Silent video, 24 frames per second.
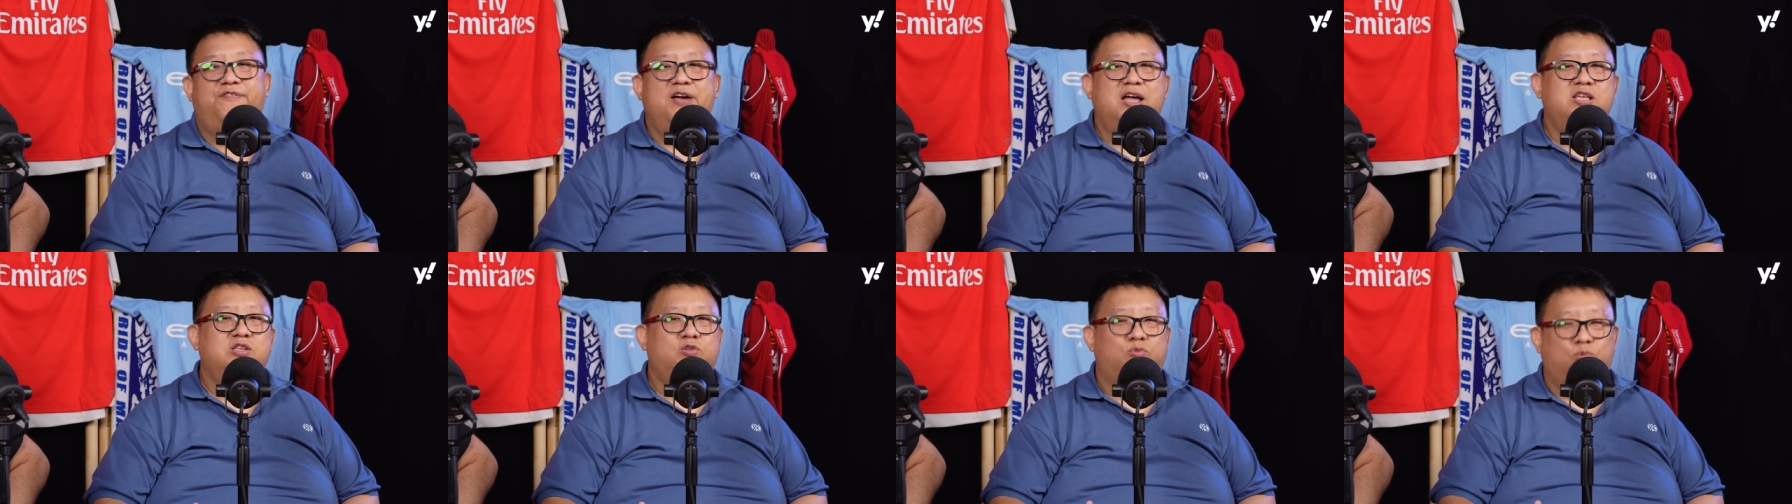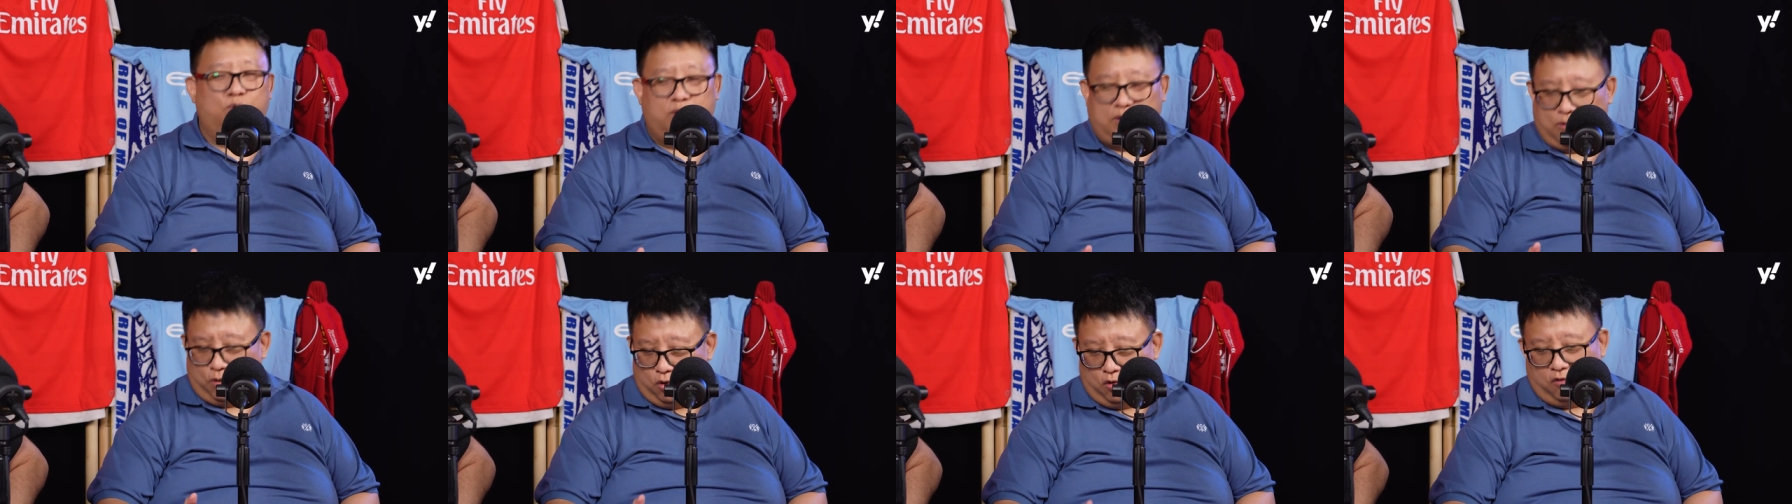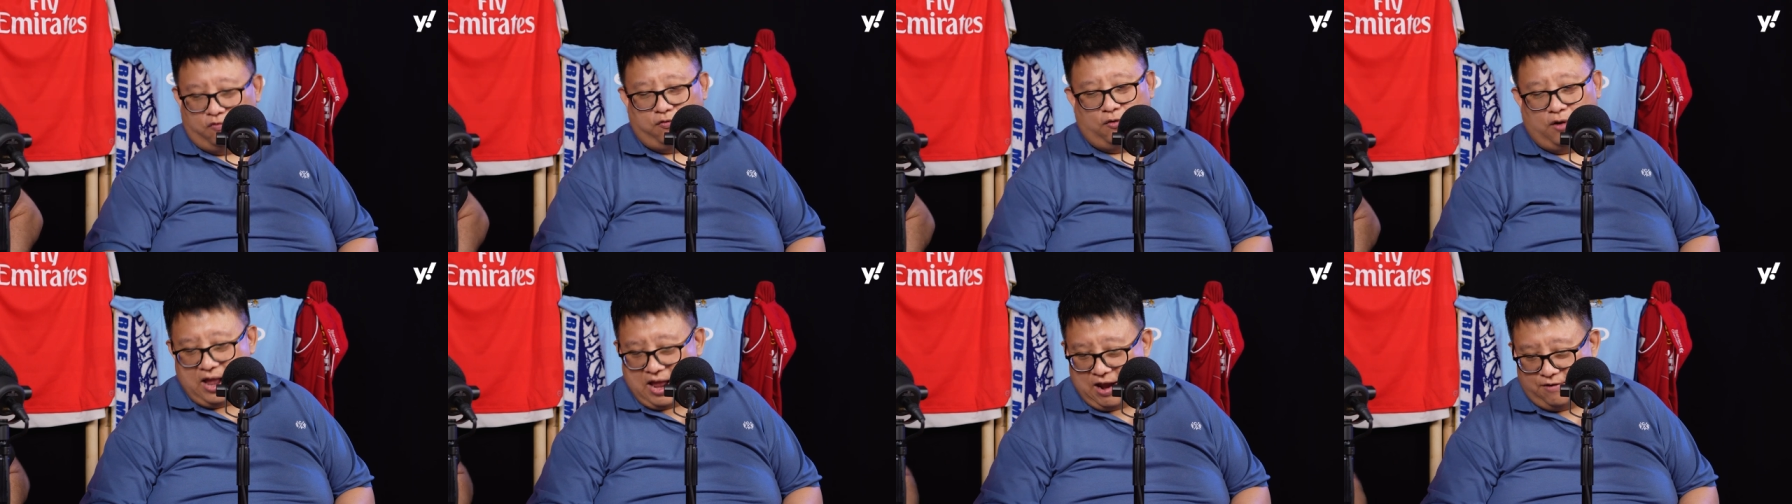fans will go
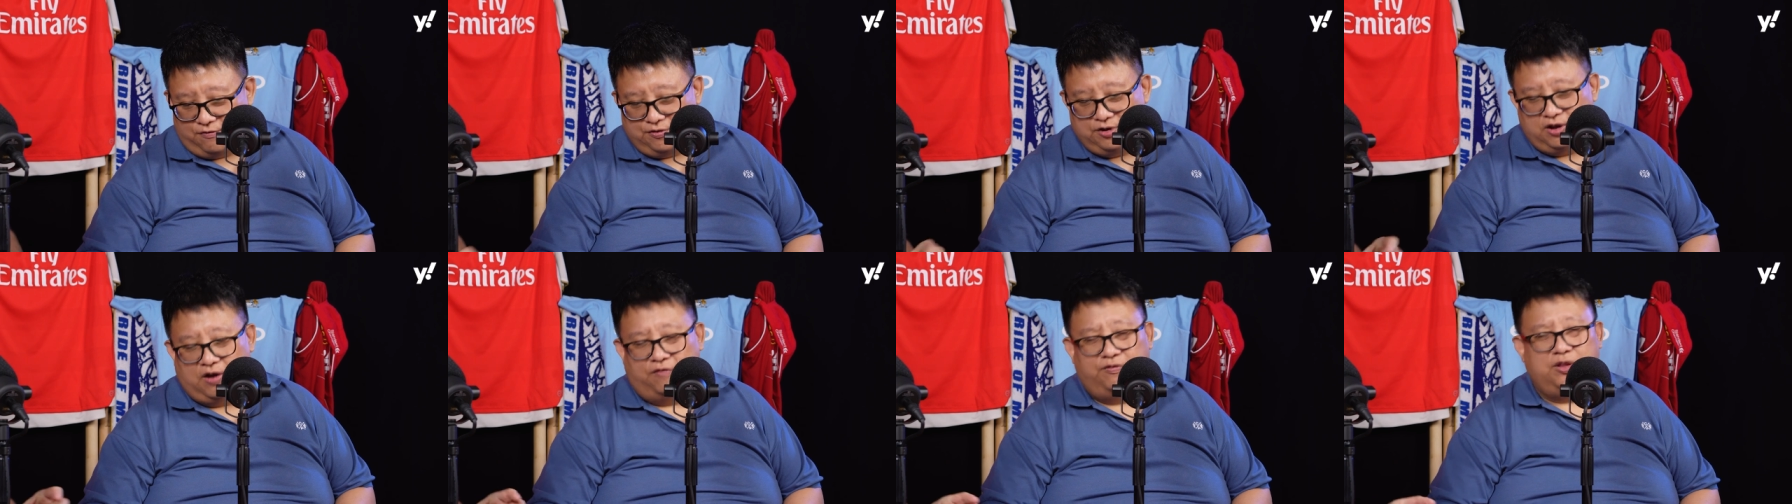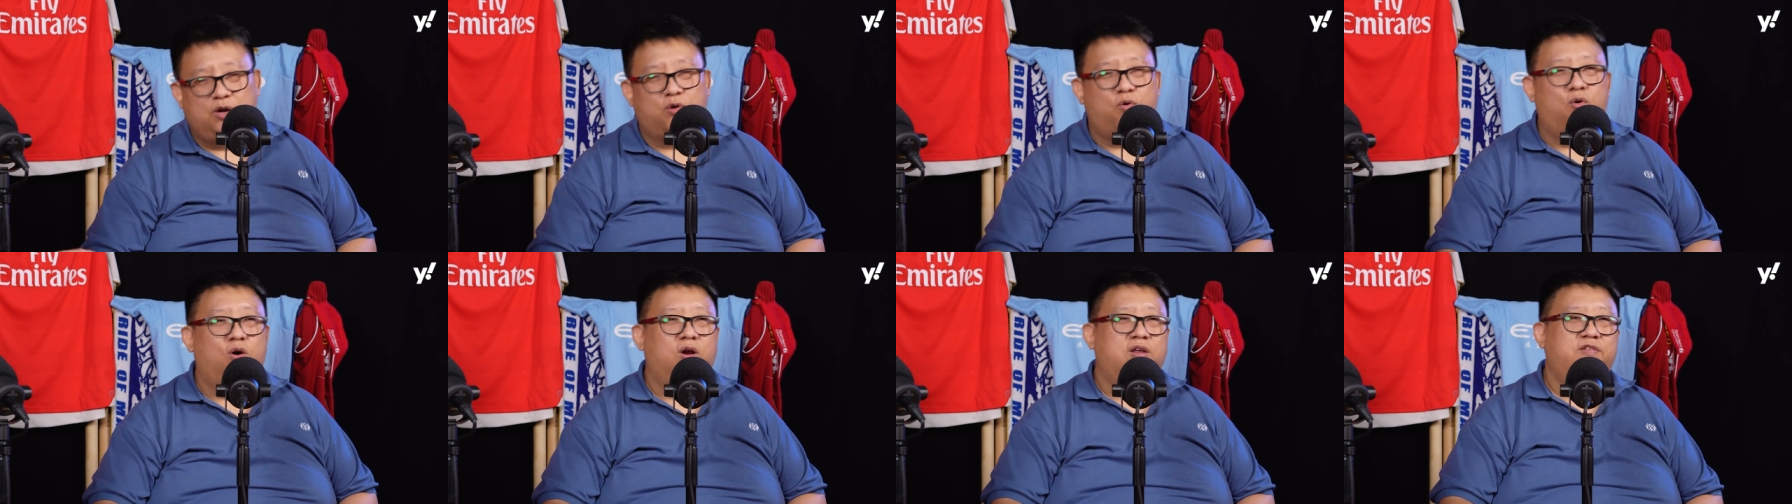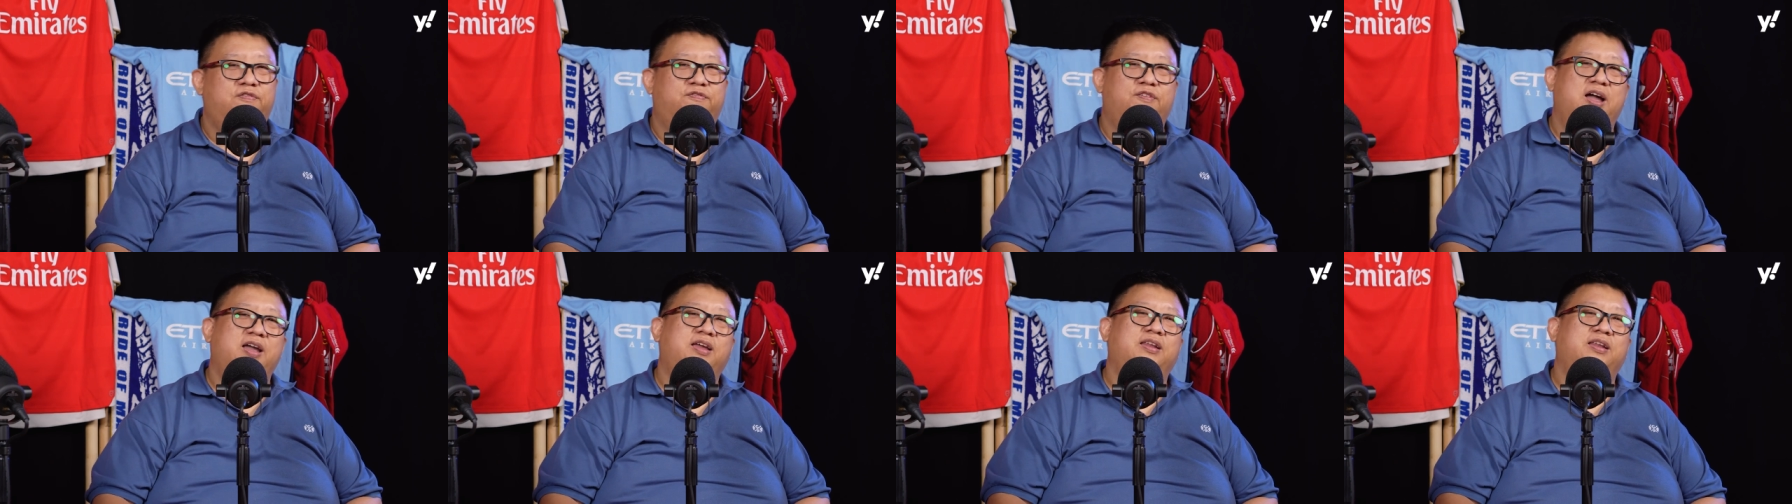for every of the
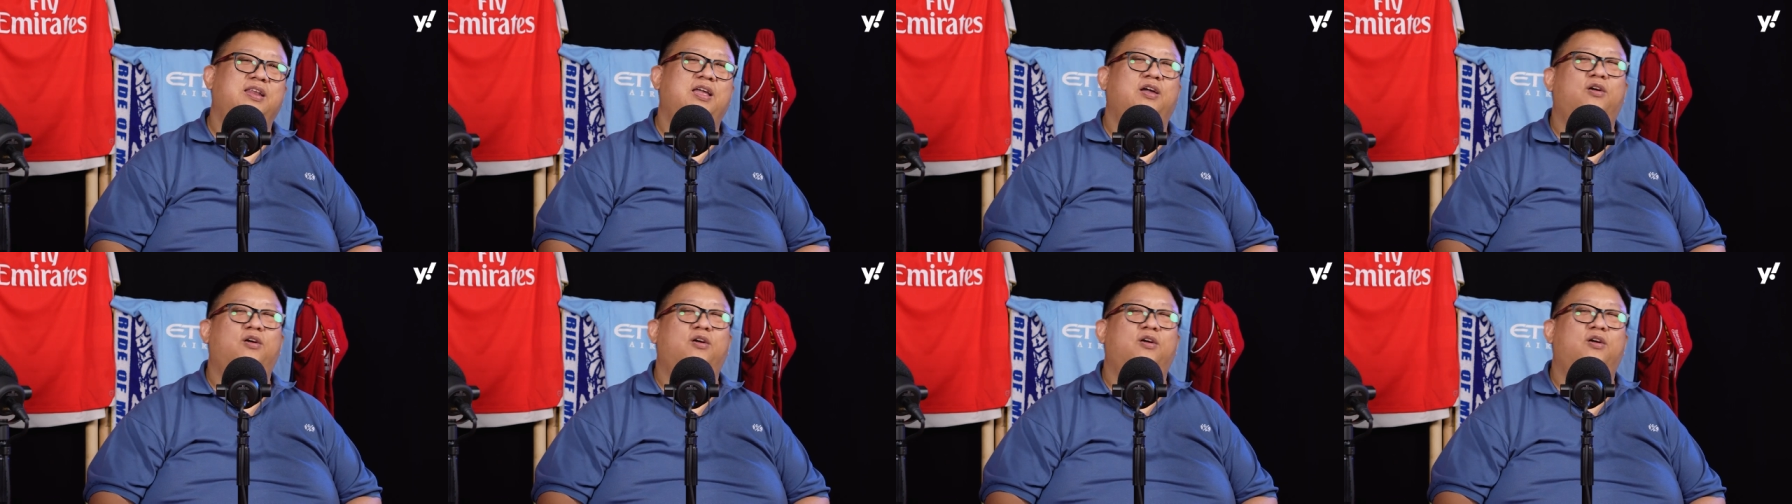qualifying.